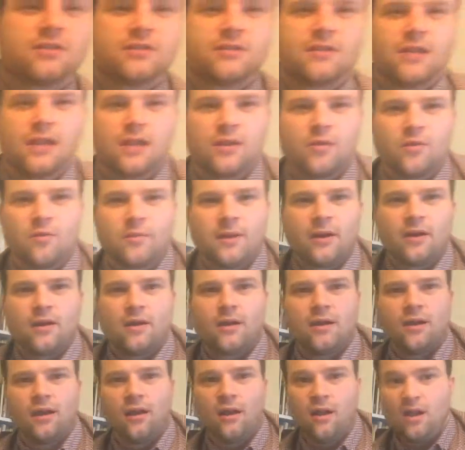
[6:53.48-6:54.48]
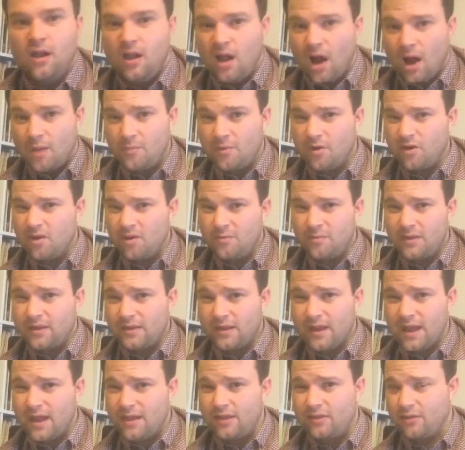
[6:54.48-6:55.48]
telling you about earlier. I'm not going to bother
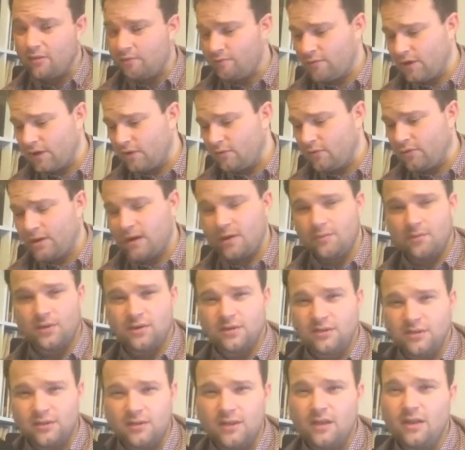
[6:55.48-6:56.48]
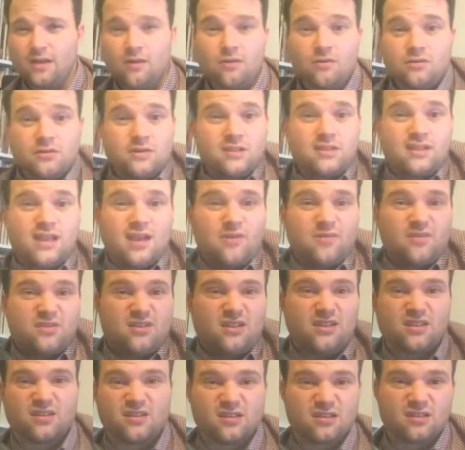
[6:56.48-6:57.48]
getting the other record out because it looks the same as
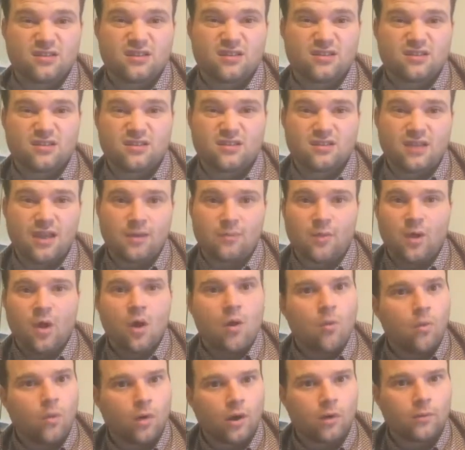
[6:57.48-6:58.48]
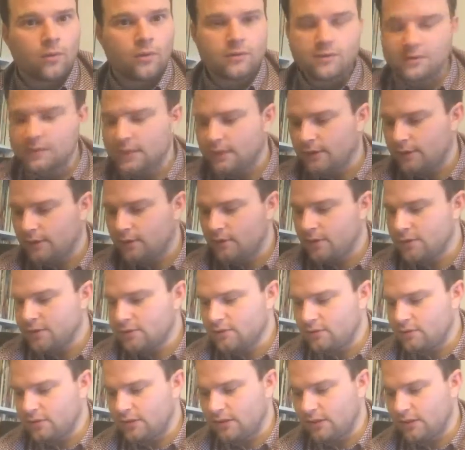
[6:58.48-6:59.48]
this. It's the same. What I will say though is
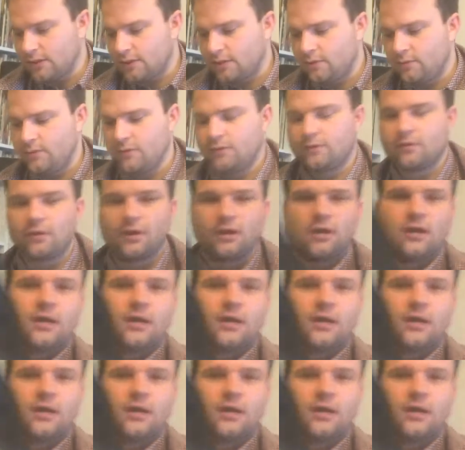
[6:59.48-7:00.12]
on here you've got a